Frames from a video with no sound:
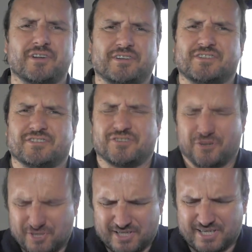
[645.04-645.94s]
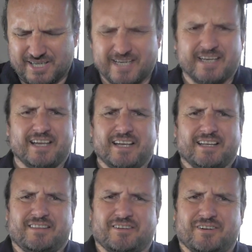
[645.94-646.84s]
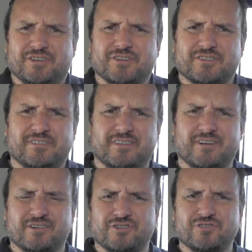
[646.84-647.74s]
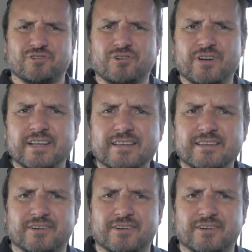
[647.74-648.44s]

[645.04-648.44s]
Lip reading: she's dirty. There, you know, there's urine,